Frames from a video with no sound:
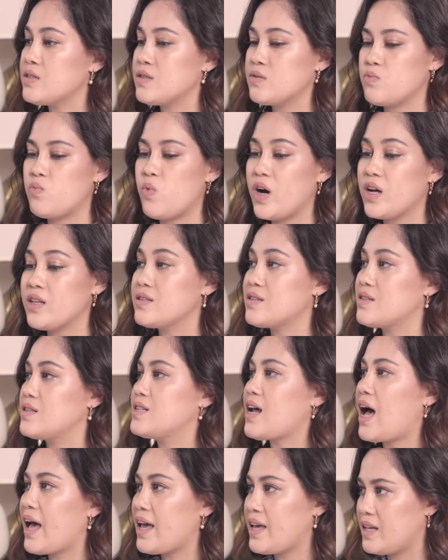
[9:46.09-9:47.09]
one's
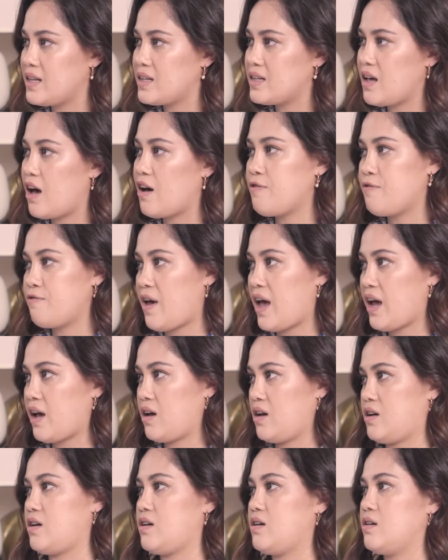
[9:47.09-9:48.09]
diet
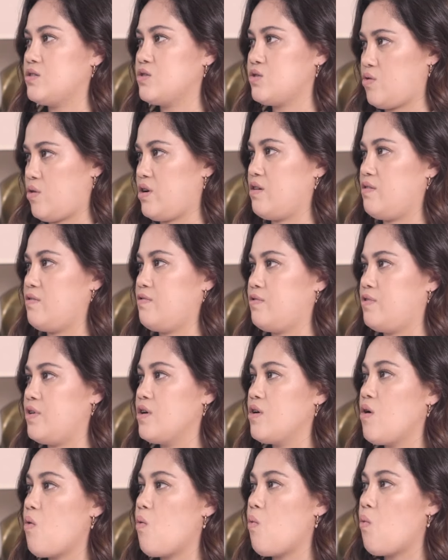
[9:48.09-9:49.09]
affect sort of
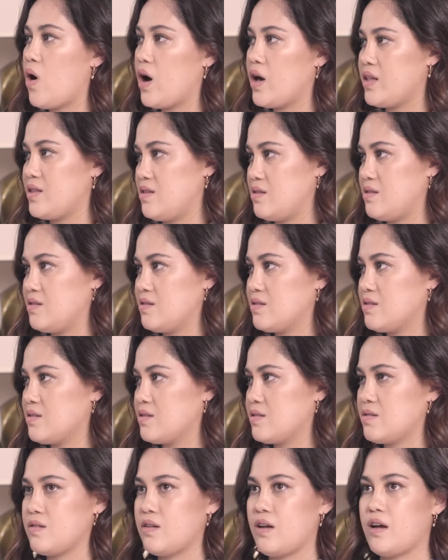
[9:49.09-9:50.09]

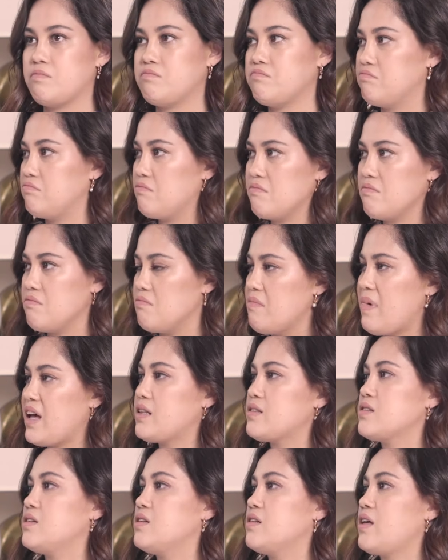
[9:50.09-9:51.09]
one's
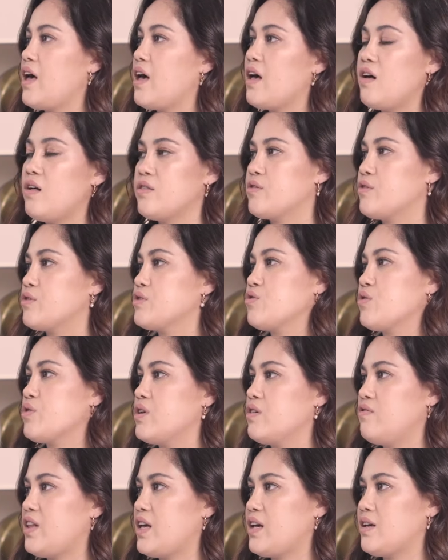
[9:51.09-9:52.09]
mental health or
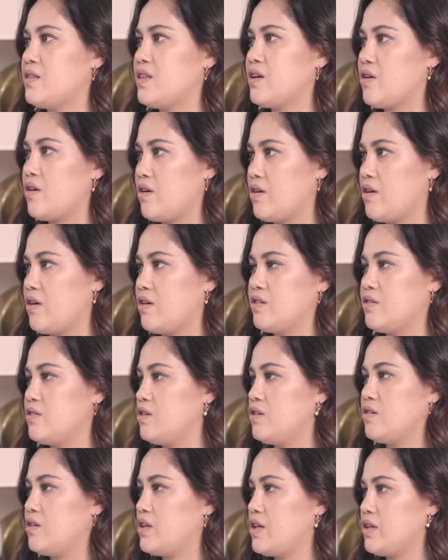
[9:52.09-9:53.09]
sort of like their,
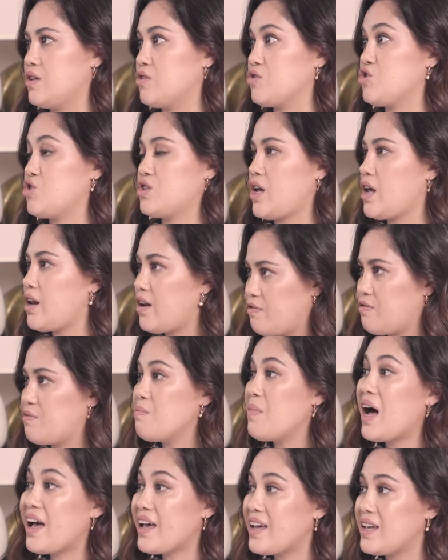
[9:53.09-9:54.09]
you know, like their state of
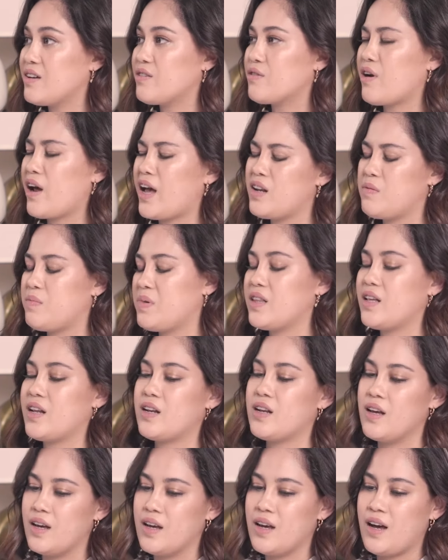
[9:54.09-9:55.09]
mind, right? But
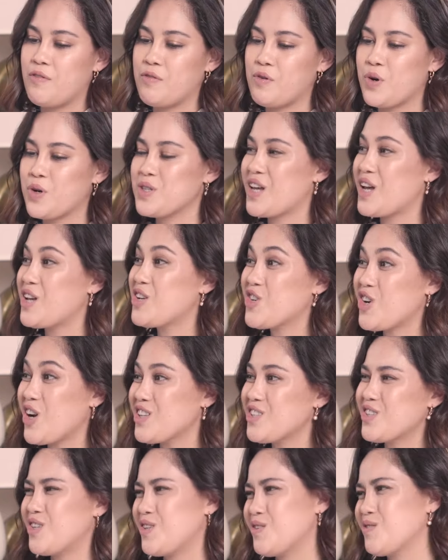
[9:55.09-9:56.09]
then of course I
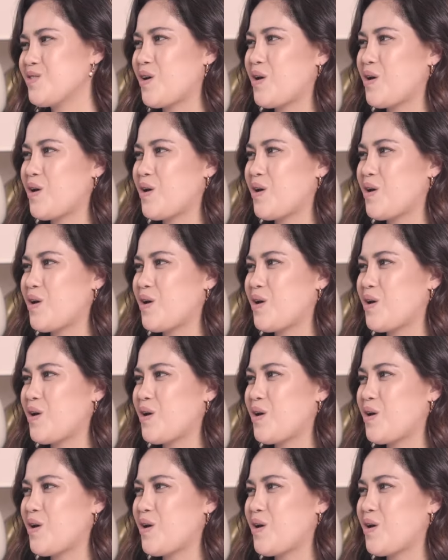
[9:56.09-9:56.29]
trust you, so